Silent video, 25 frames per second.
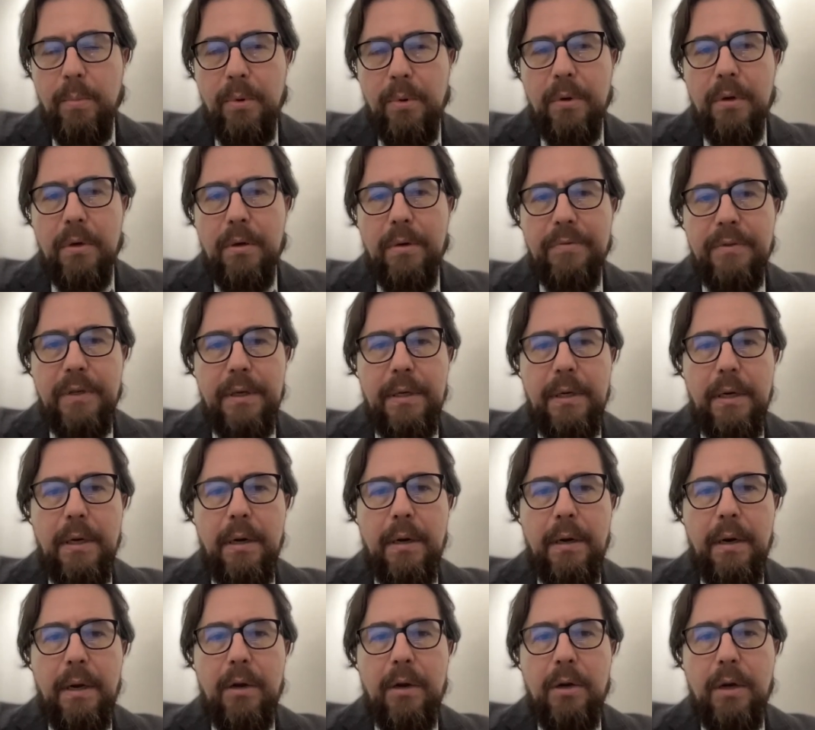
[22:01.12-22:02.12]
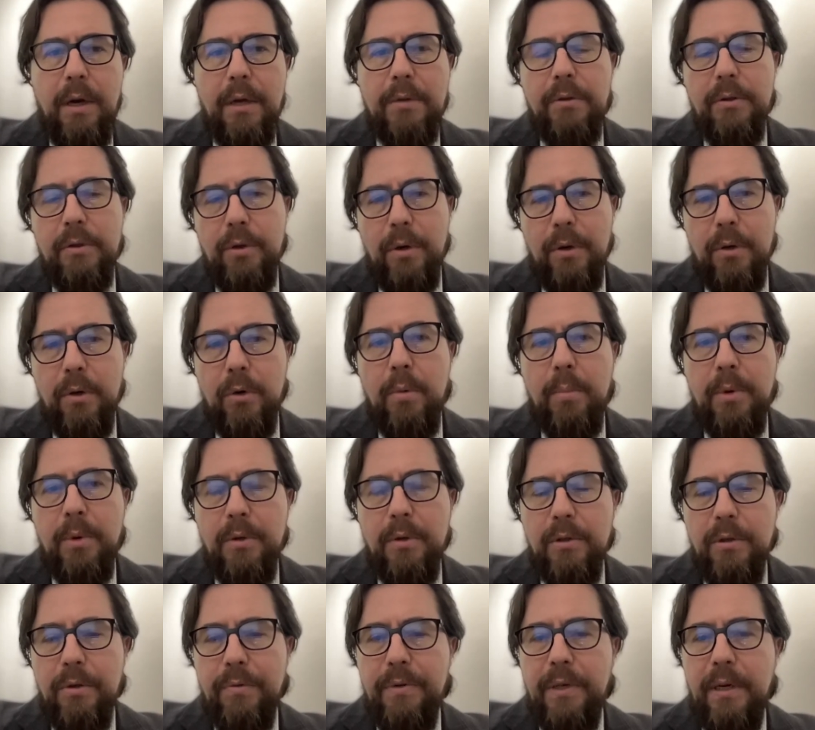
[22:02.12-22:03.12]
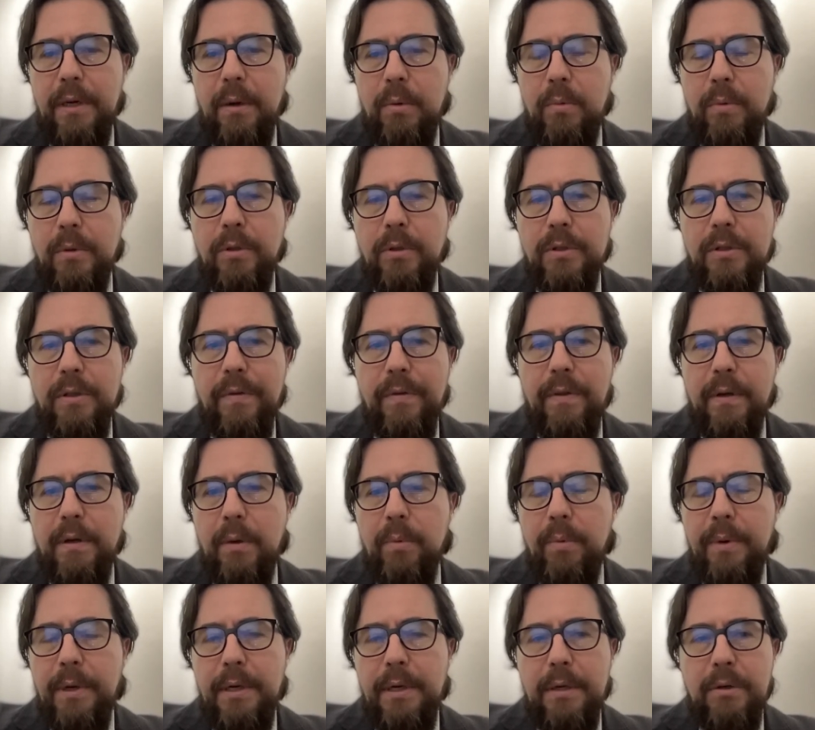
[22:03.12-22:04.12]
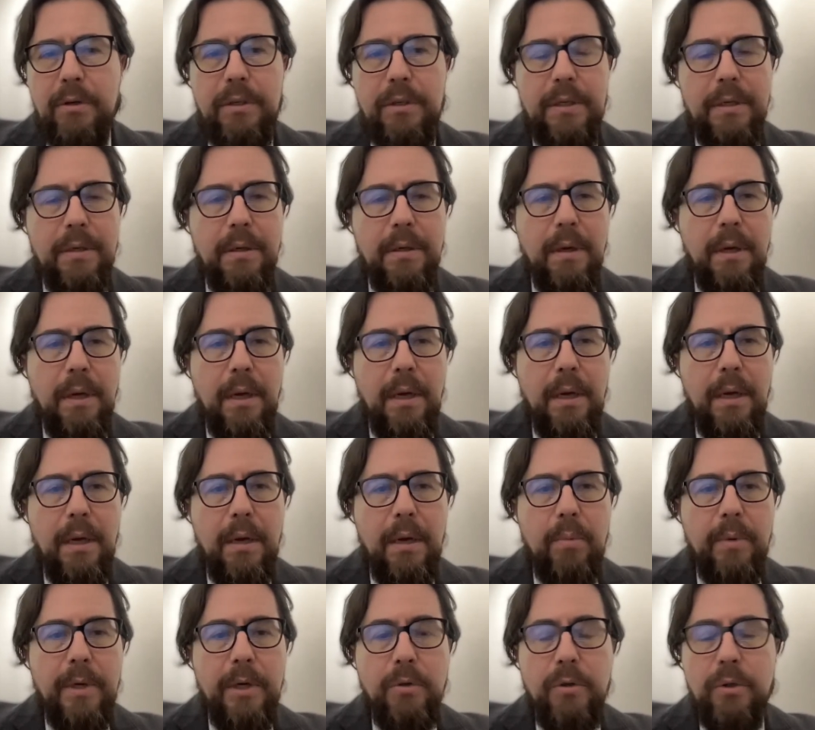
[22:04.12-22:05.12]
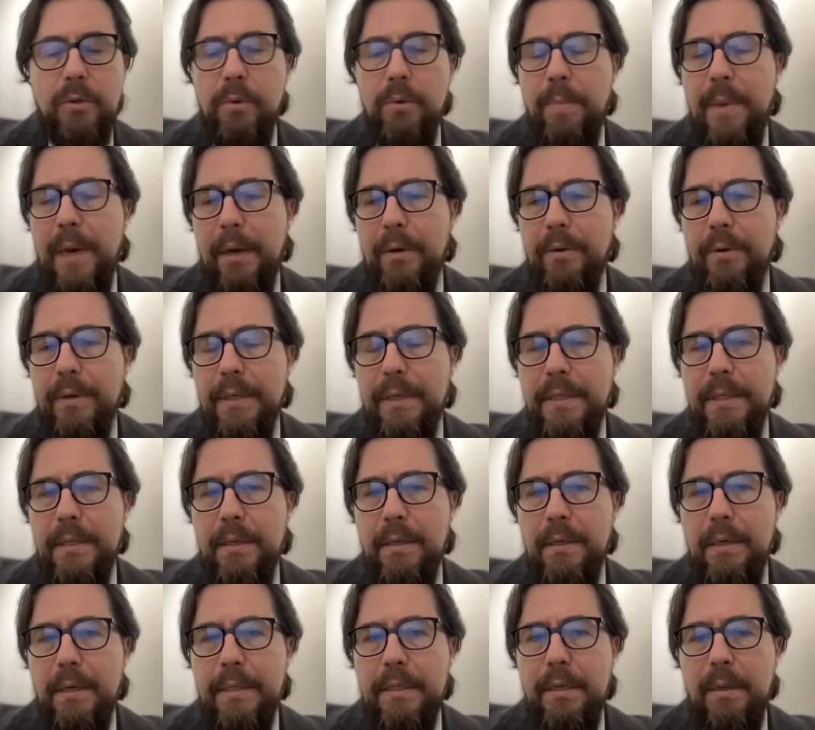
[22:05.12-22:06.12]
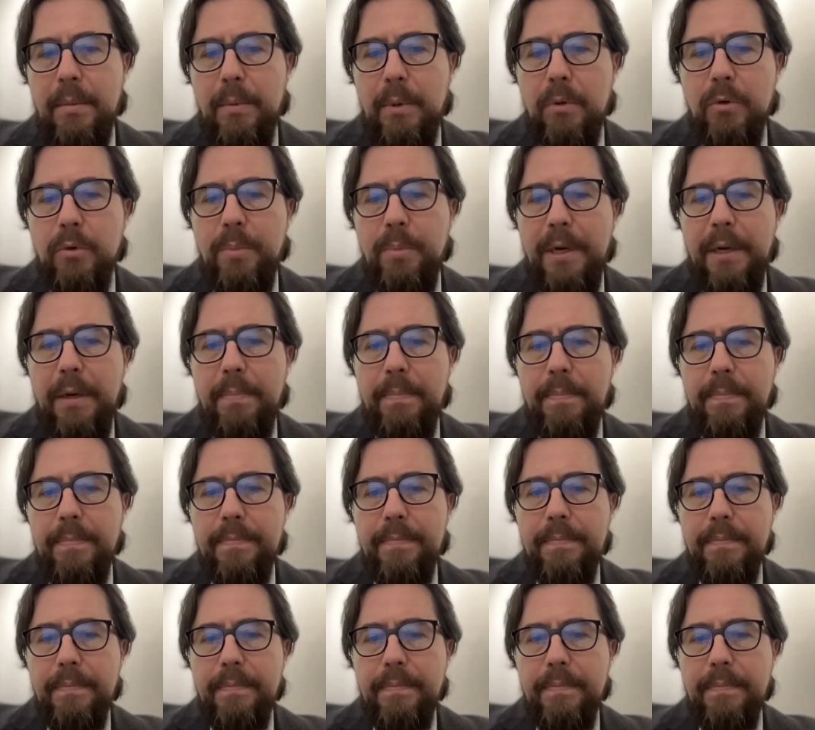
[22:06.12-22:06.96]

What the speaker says: component of the care and not in the other components of care, which is something that we need to do better as time goes by.